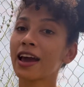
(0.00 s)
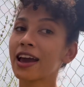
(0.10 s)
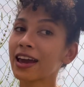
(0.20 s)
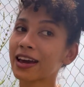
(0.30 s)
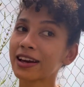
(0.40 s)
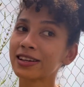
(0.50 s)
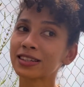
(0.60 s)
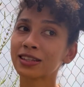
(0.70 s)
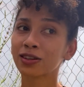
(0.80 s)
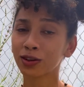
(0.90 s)
And
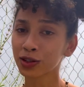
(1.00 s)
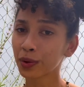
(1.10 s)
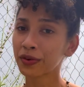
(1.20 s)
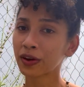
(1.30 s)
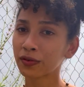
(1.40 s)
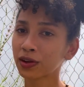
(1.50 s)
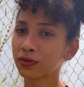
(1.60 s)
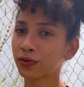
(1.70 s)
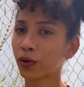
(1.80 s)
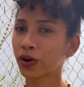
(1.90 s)
it's also a favorite
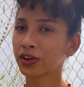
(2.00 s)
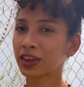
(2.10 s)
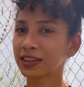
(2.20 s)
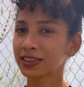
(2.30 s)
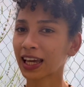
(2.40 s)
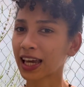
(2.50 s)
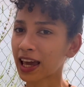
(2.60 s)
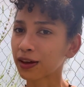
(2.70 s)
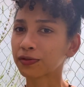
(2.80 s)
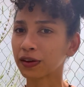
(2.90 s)
for things like
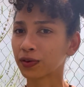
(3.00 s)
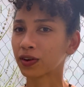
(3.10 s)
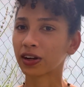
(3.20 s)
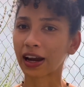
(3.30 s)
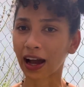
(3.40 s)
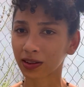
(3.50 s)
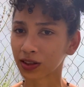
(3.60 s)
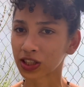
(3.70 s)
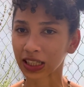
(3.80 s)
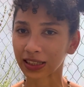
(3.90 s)
hay fever and
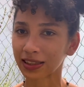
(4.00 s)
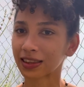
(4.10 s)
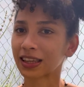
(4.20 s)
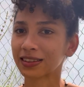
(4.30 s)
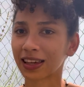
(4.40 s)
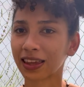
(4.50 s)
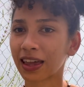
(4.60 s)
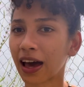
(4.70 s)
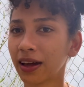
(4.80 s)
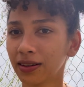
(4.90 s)
allergies and things like that.